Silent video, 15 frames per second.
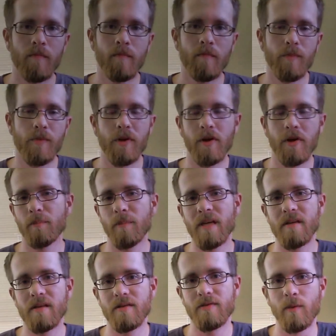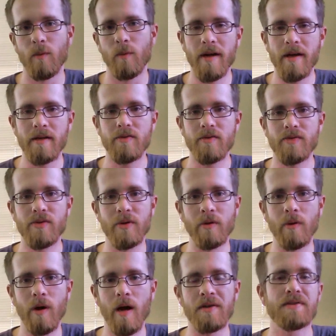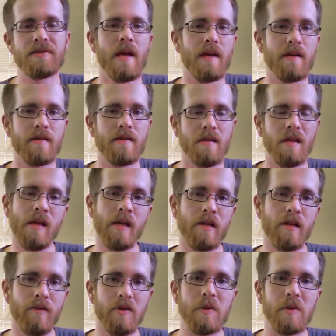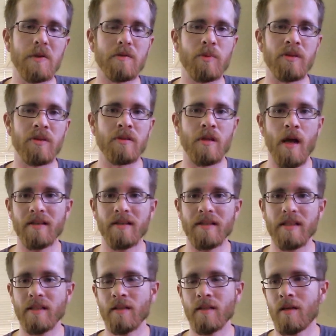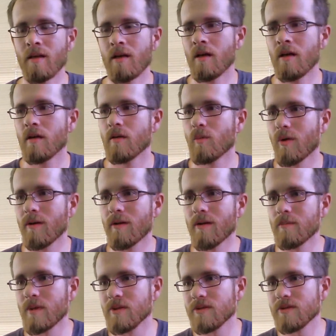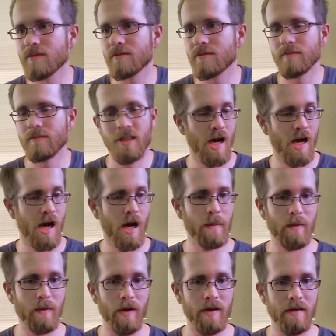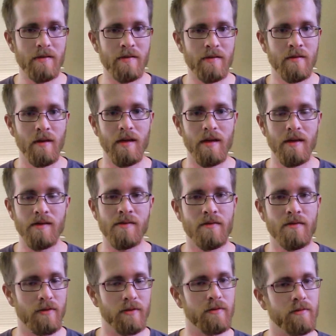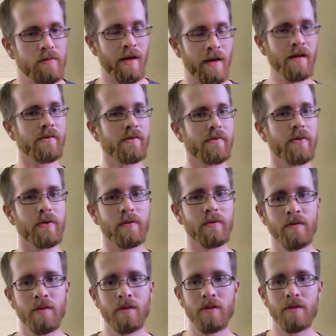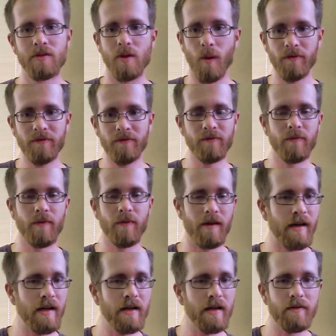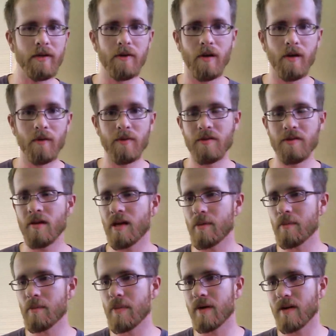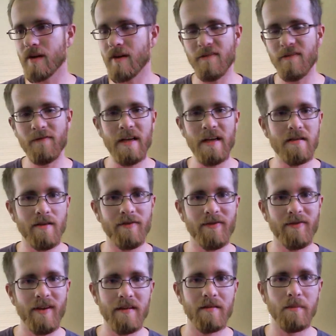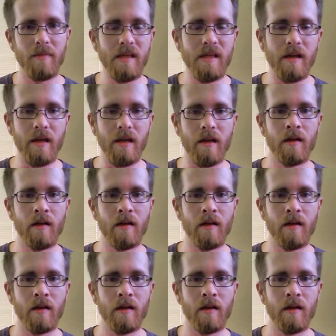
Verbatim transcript: there are many different ways to assess an individual's personality. One of the most common ways is through an interview. So, an interview, I'm just talking about like a face to face meeting